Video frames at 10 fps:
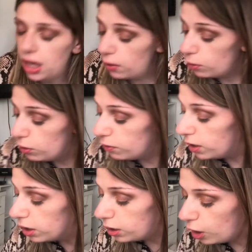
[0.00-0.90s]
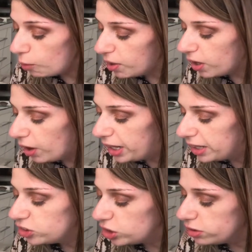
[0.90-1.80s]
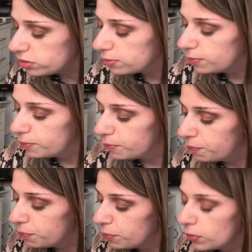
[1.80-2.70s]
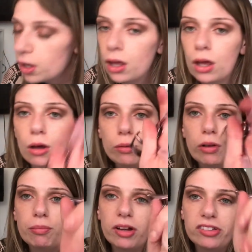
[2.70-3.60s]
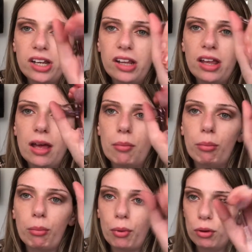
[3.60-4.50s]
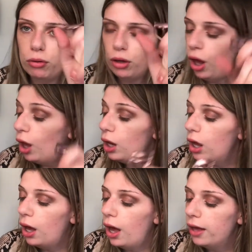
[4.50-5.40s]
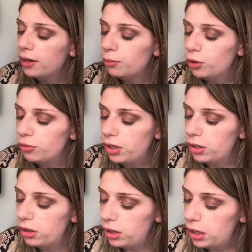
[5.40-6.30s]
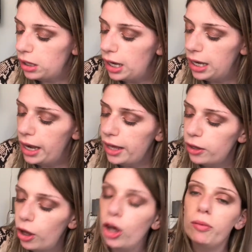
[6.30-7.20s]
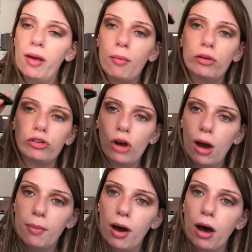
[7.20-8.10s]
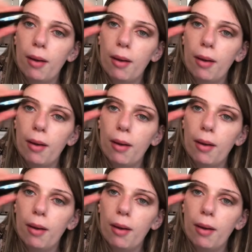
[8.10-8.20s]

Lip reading: I've got to curl my eyelashes with my Skinny Dip curler, and I'm using the Lancome Hit Most Drama